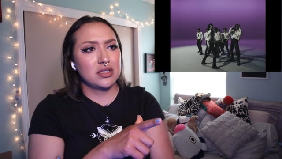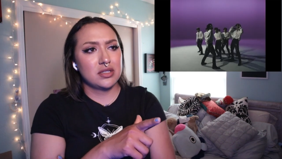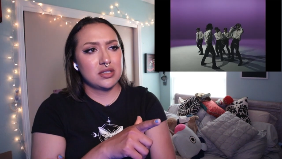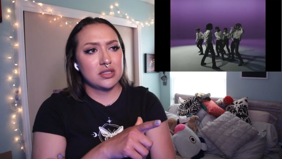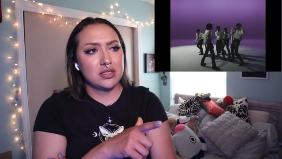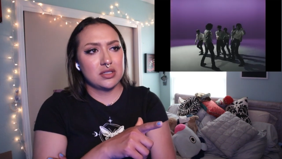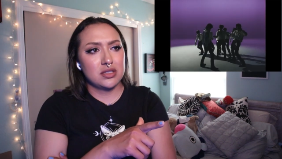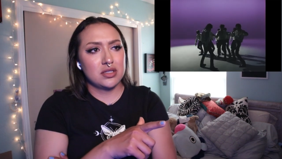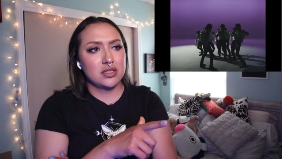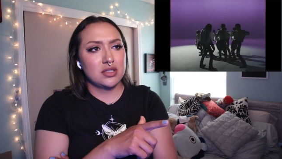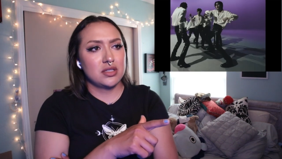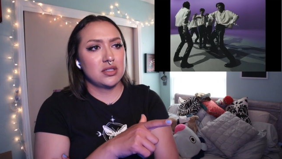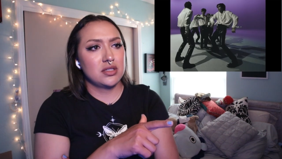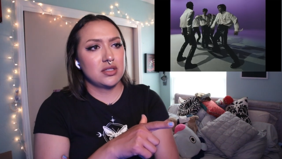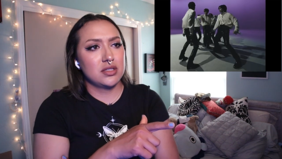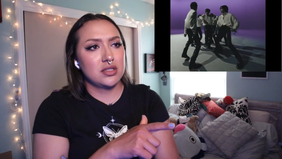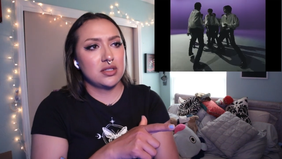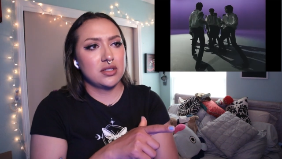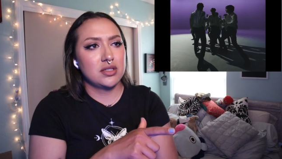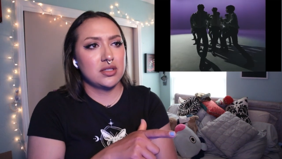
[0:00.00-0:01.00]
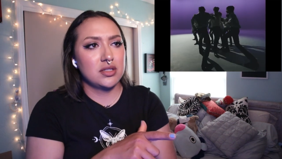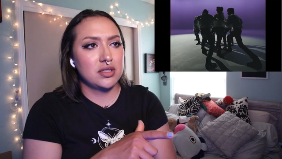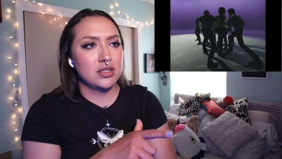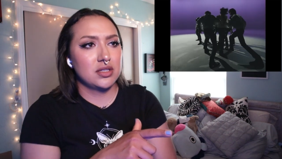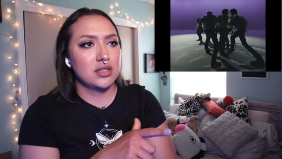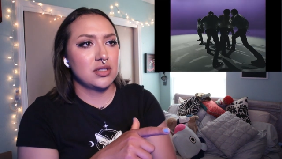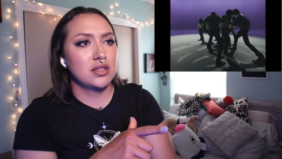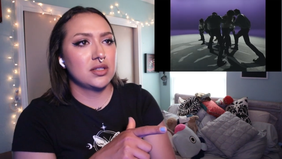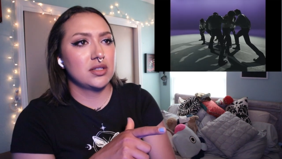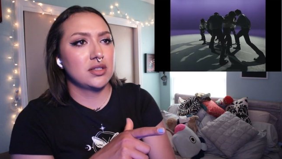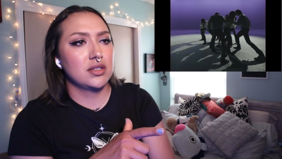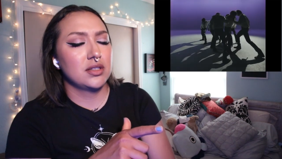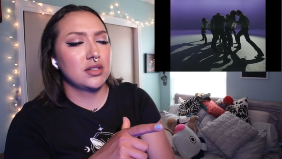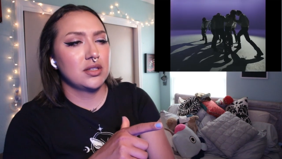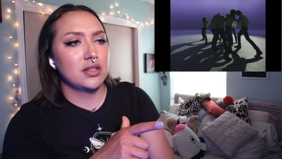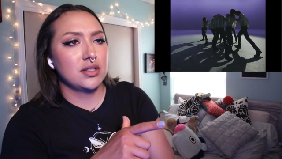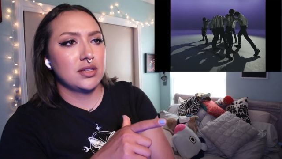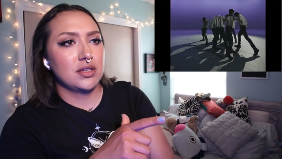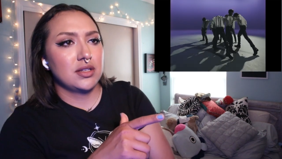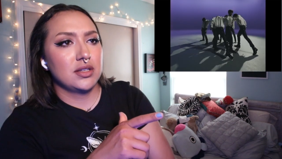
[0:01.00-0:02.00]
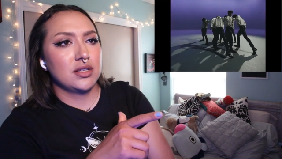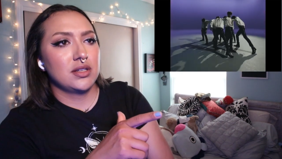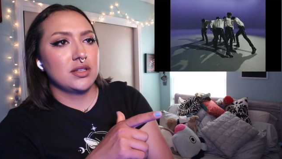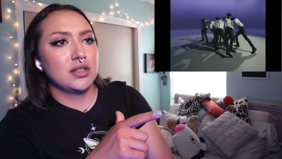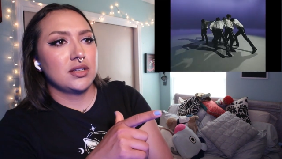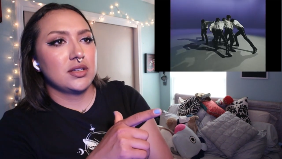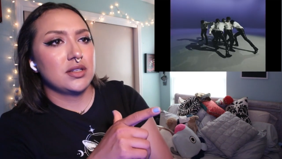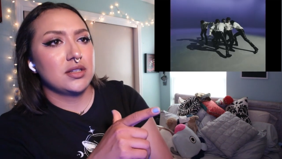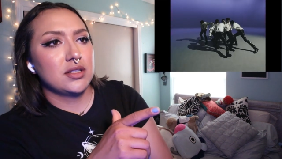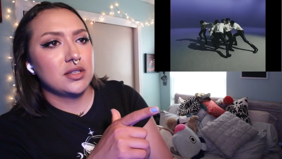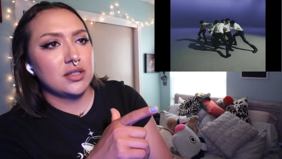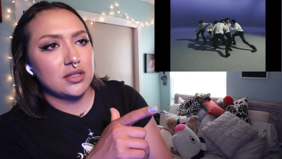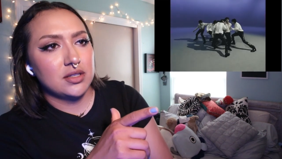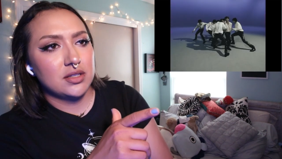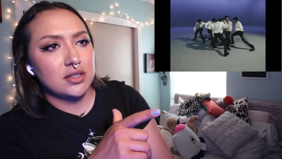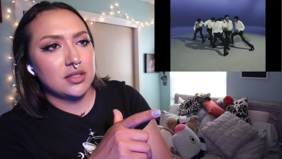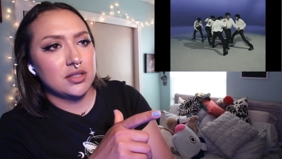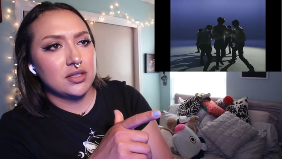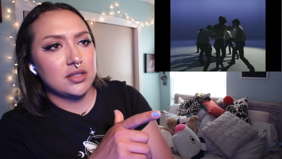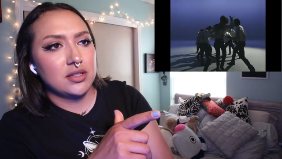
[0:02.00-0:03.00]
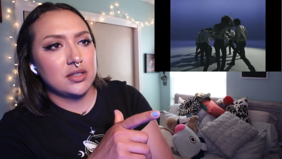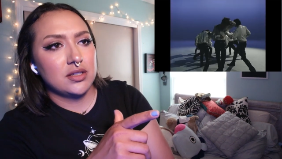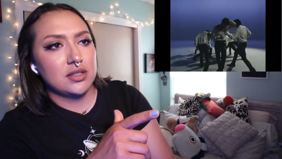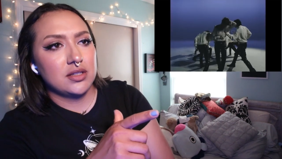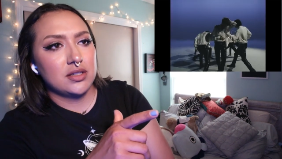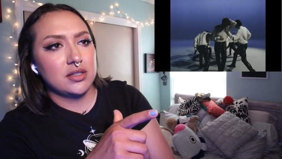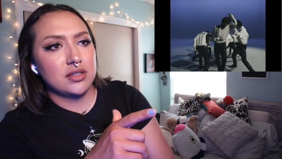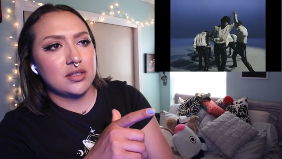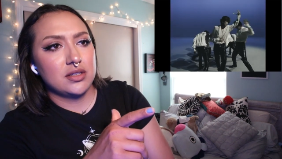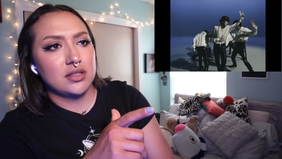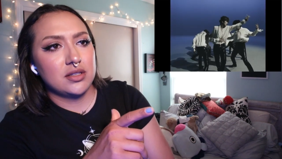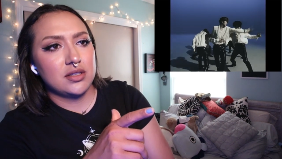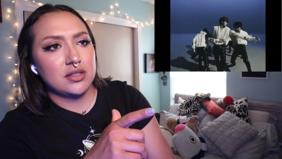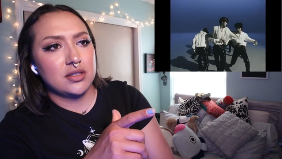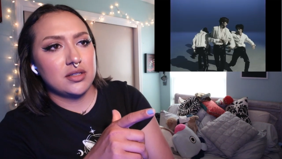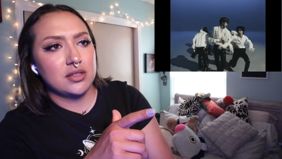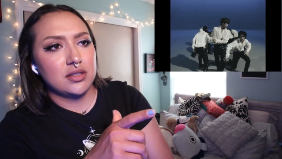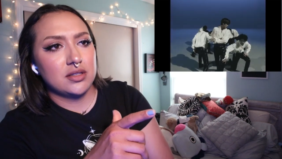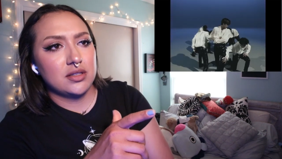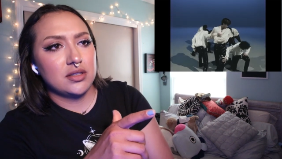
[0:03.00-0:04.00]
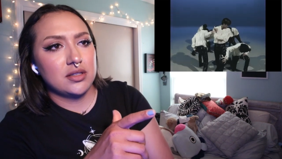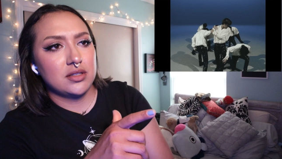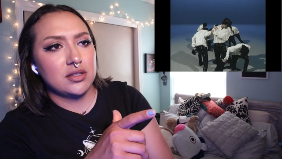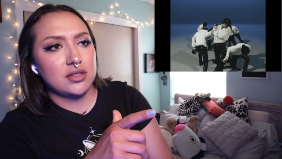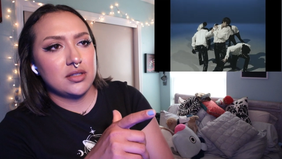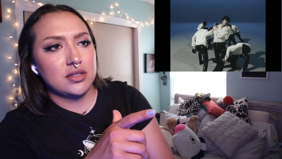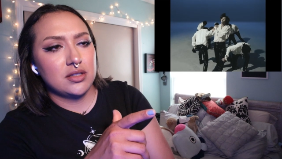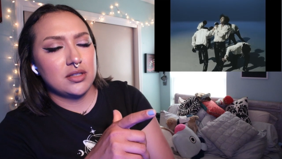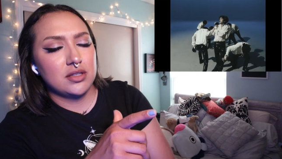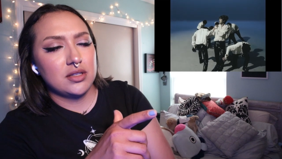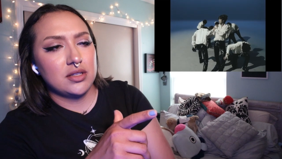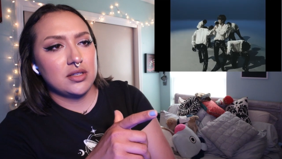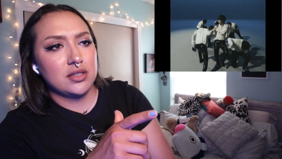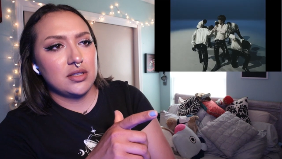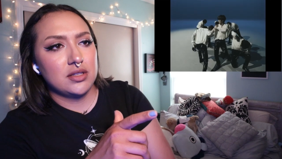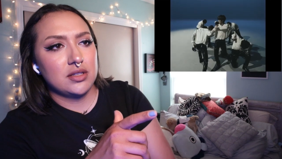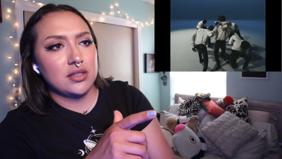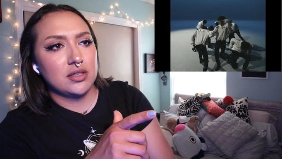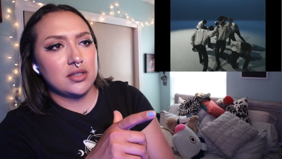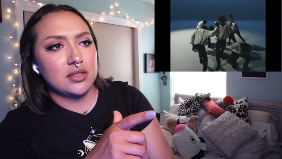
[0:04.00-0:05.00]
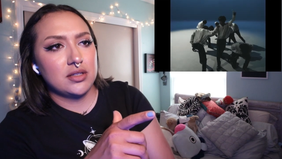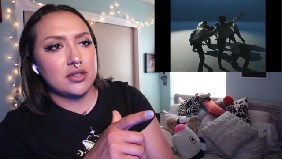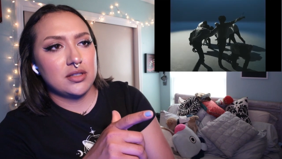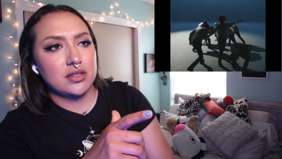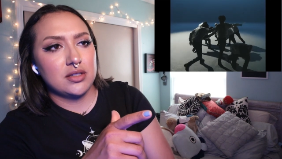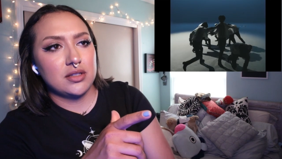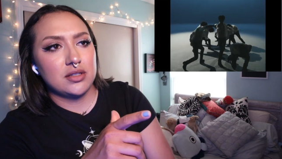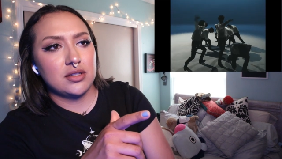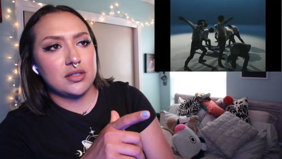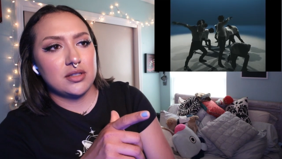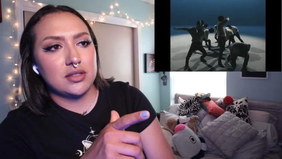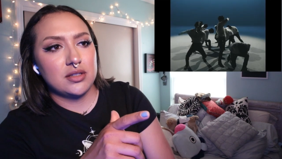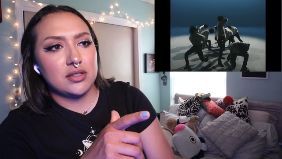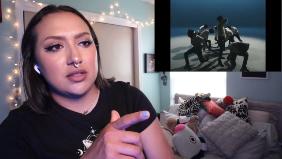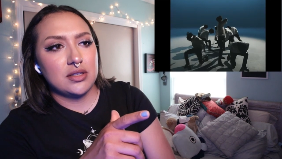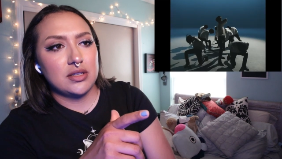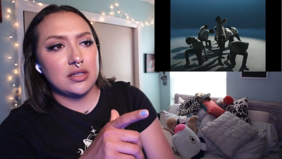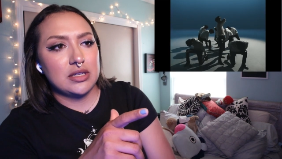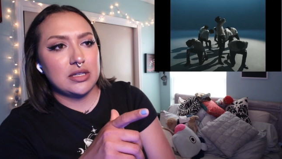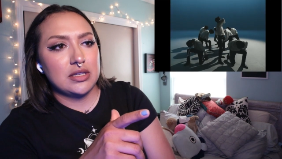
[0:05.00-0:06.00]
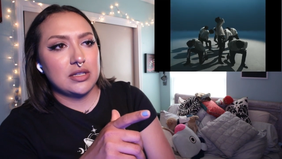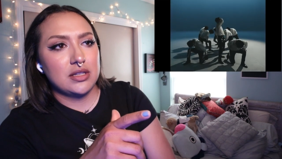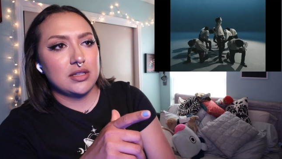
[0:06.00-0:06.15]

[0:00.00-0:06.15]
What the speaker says: [no speech]